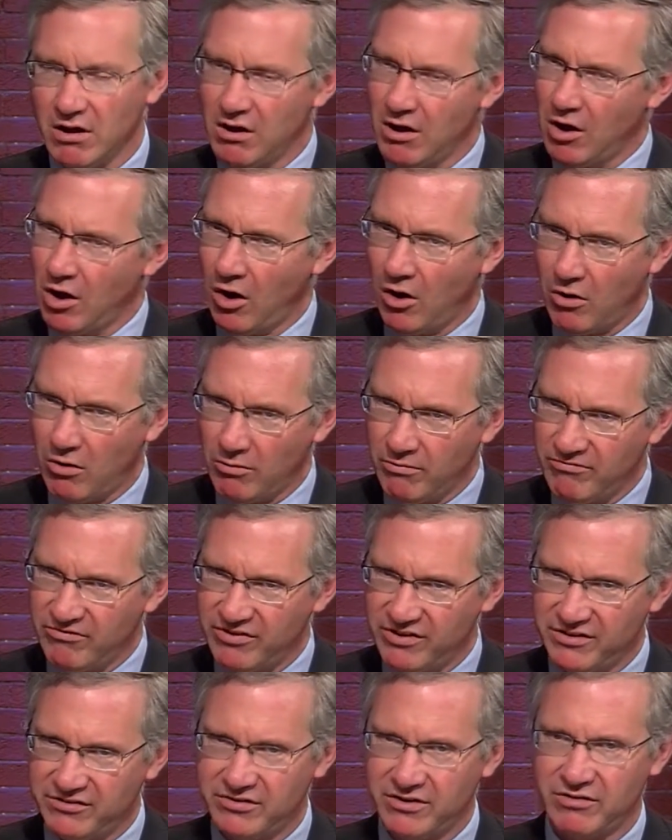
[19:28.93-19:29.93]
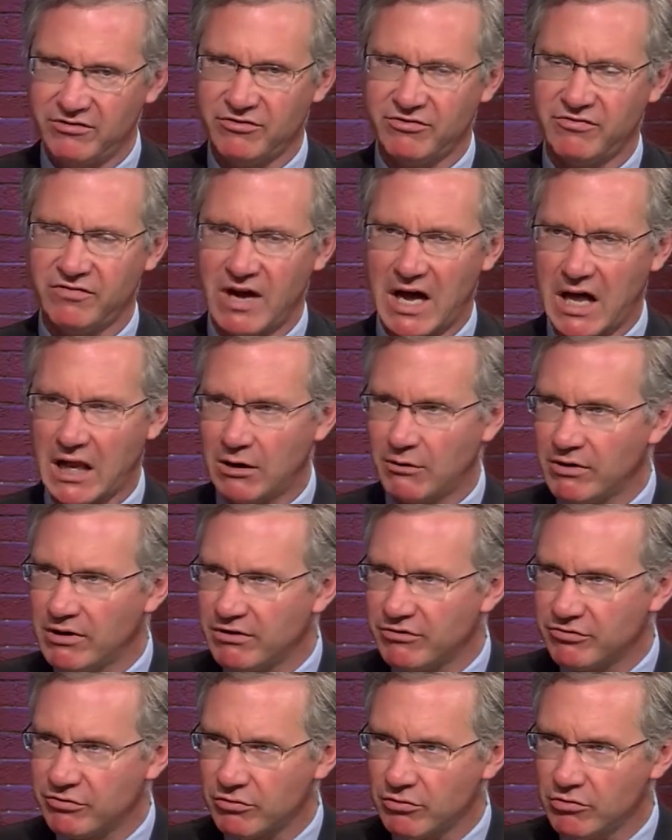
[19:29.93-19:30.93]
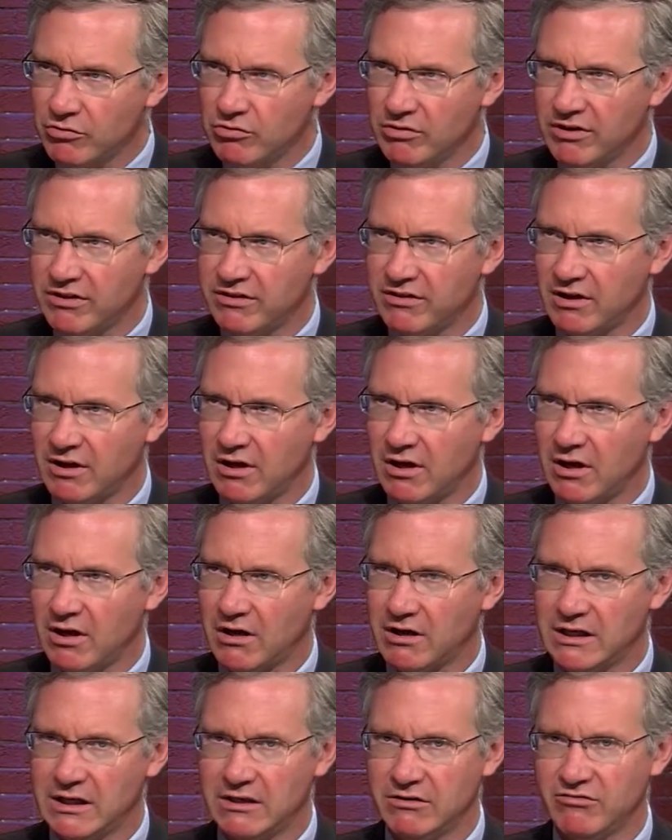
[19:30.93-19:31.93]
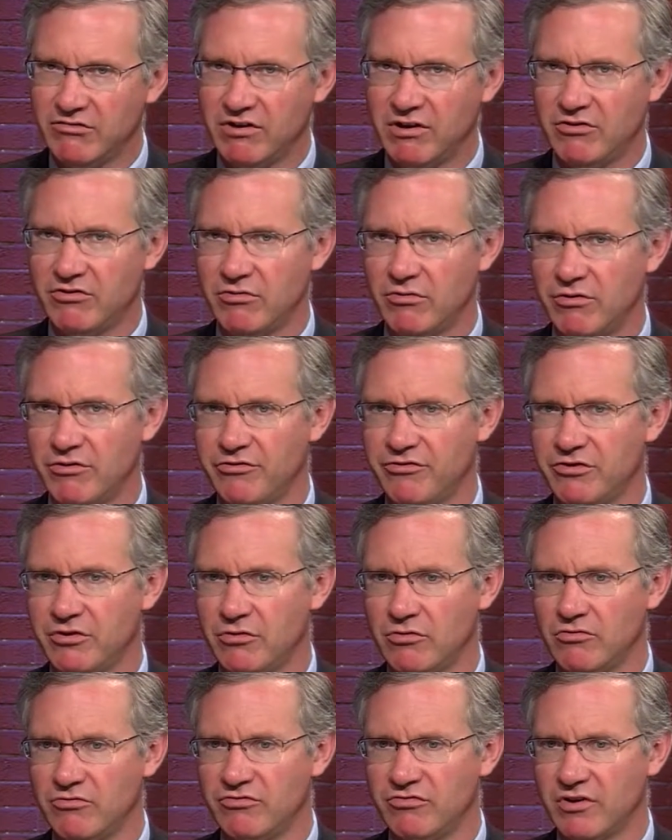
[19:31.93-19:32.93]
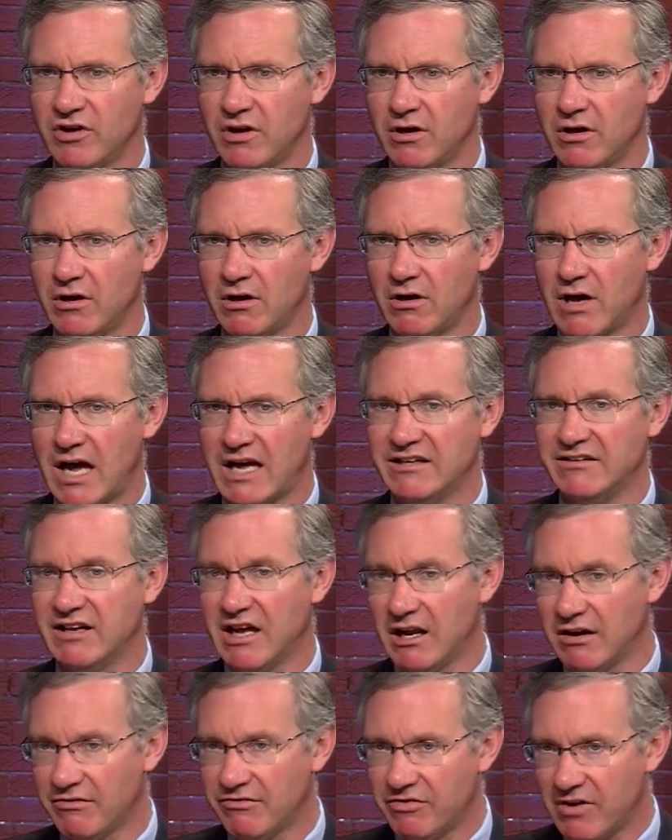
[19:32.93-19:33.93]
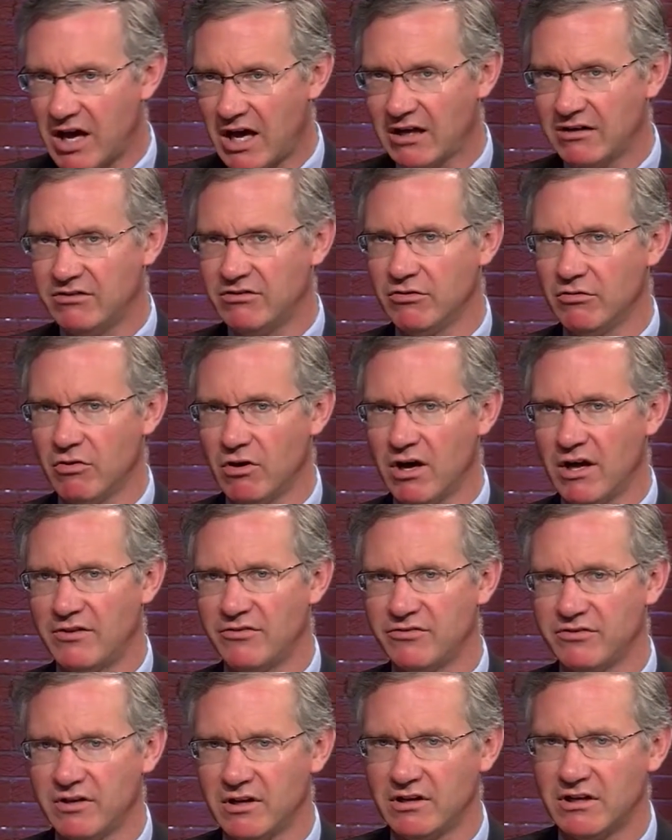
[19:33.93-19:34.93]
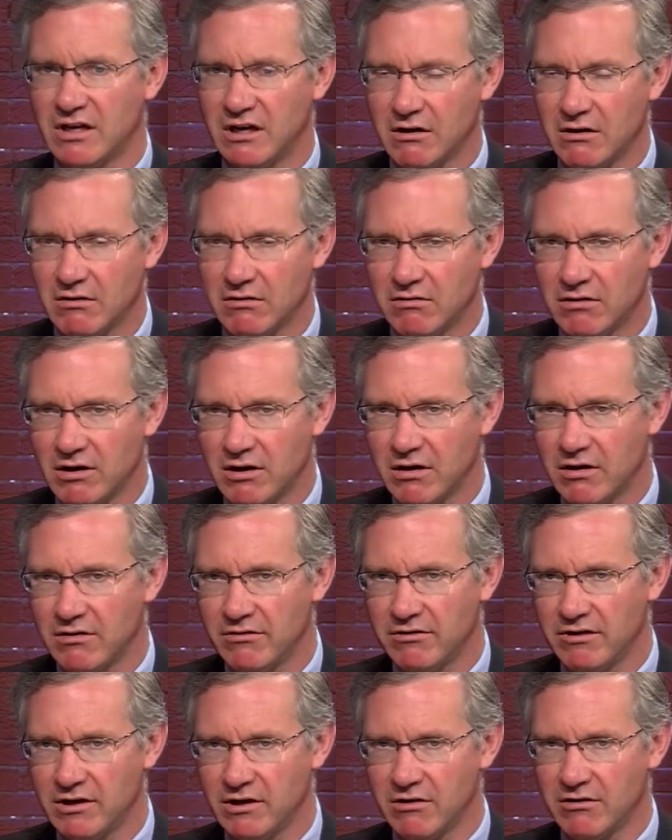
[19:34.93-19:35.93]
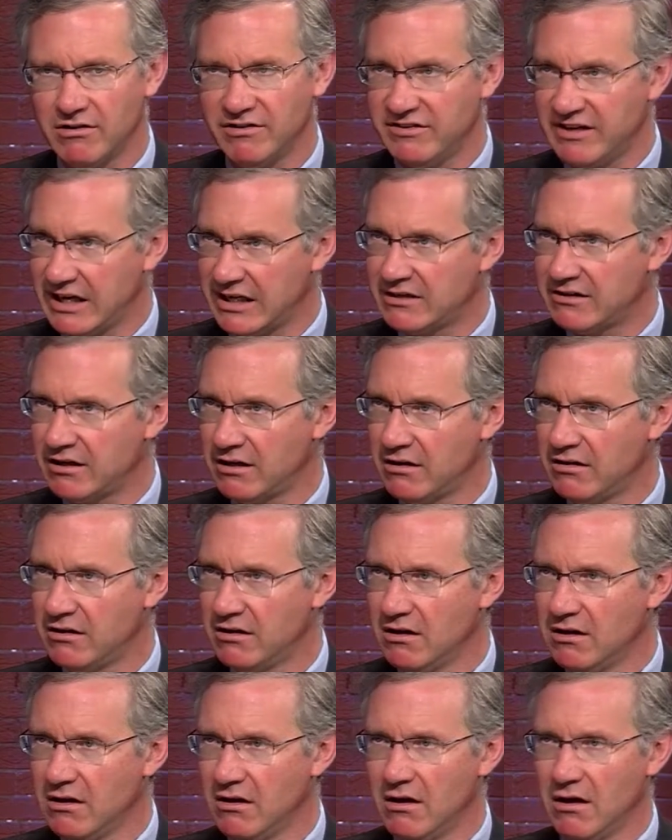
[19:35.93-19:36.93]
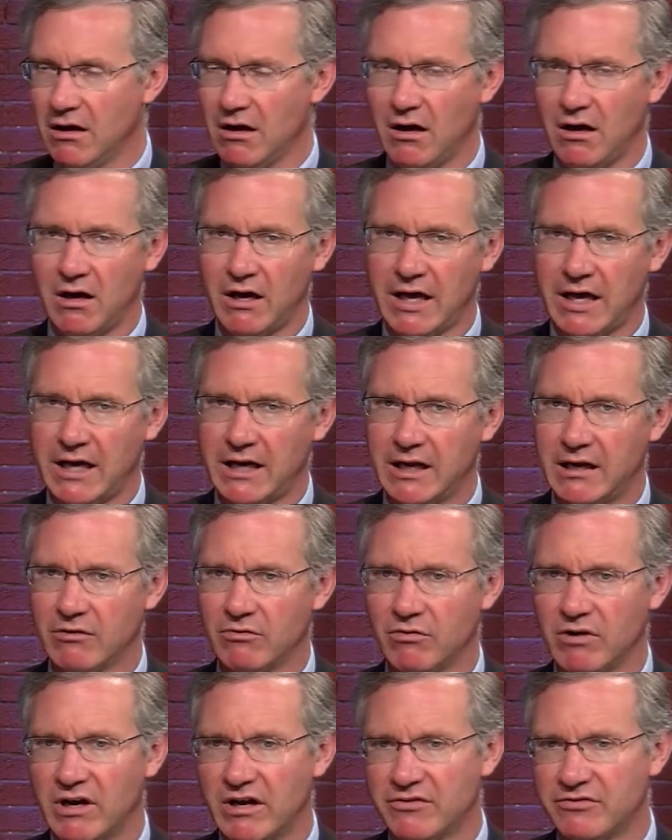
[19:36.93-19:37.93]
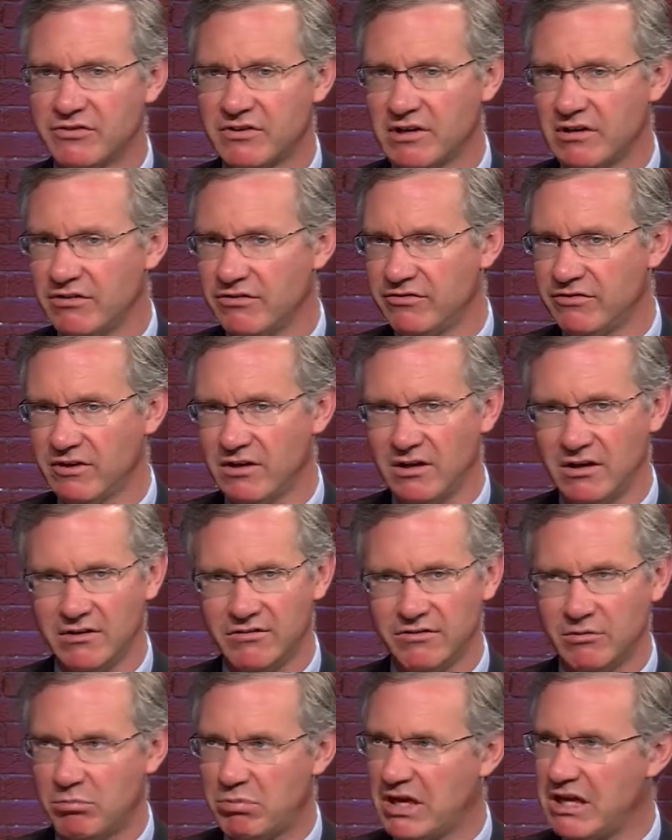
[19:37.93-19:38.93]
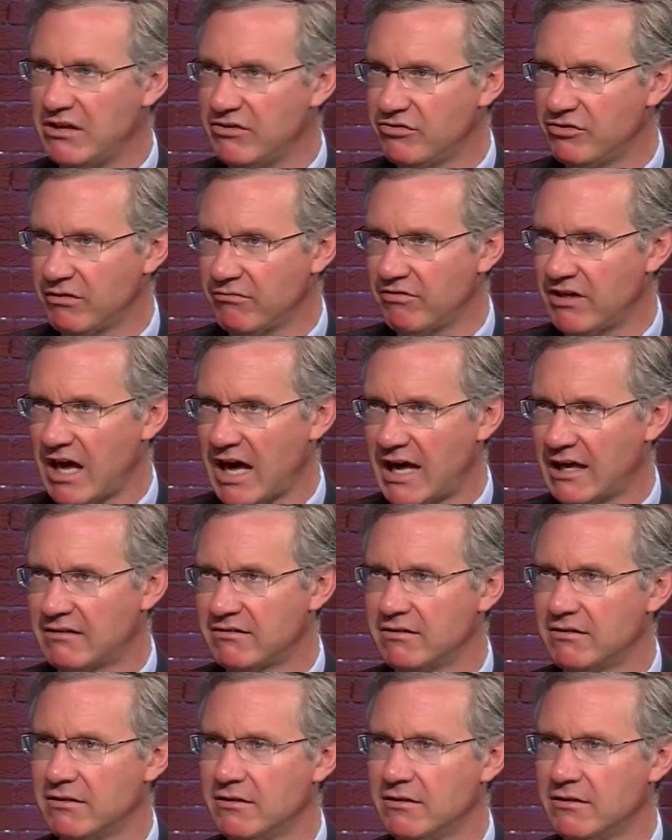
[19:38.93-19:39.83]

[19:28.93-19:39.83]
home visits, following through with individuals who've identified to us that they're addicted and at risk is a piece of that.